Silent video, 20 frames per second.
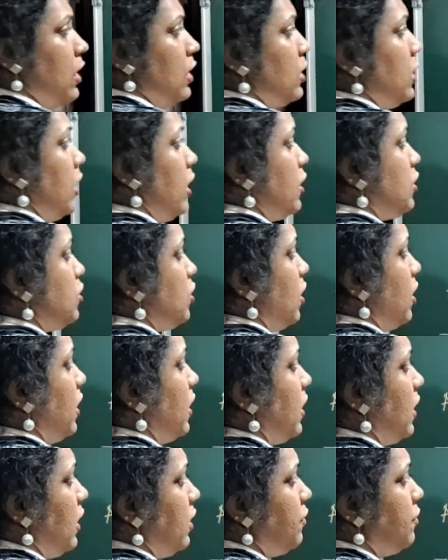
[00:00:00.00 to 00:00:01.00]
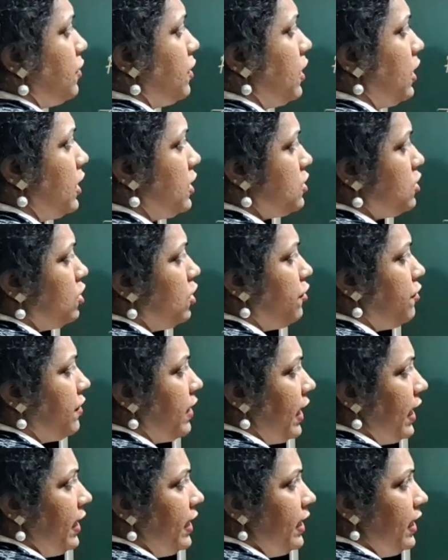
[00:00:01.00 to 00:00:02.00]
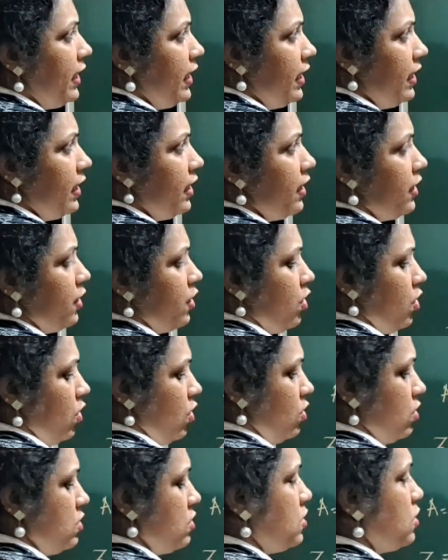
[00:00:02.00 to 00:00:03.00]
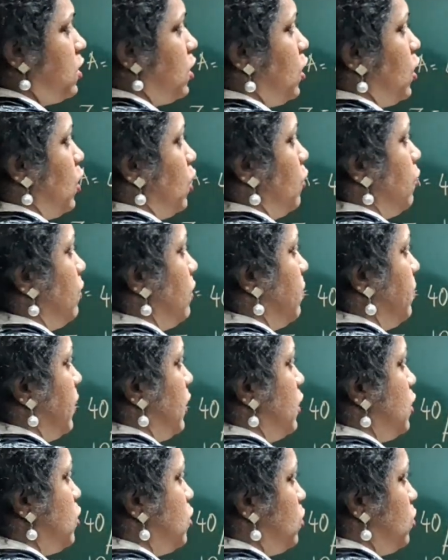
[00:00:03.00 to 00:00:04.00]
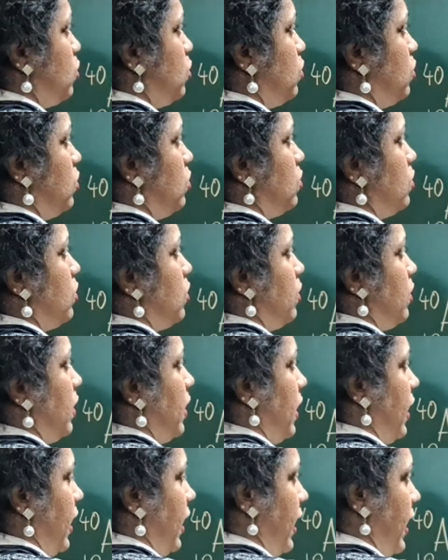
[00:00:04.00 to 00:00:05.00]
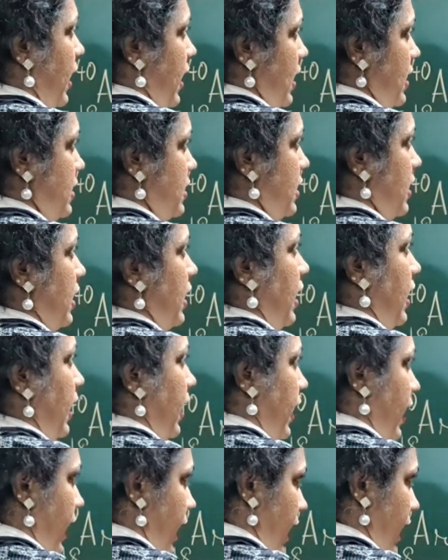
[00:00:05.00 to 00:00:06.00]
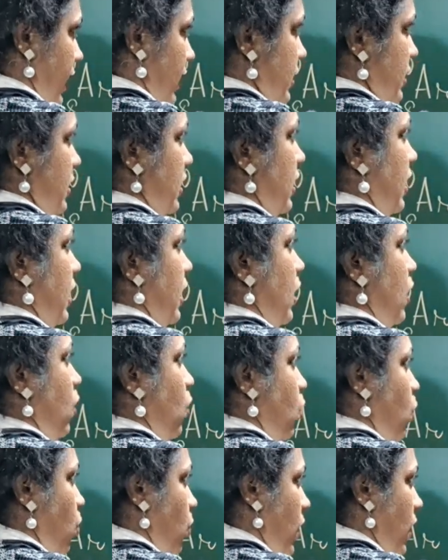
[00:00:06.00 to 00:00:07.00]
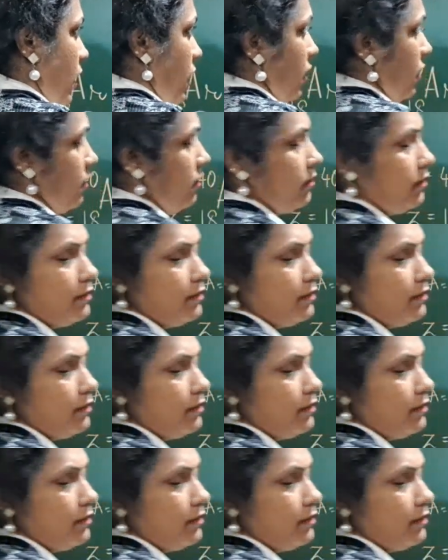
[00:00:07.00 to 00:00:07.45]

The electronic configuration of 19 electrons will be 2, 8, 8, 1.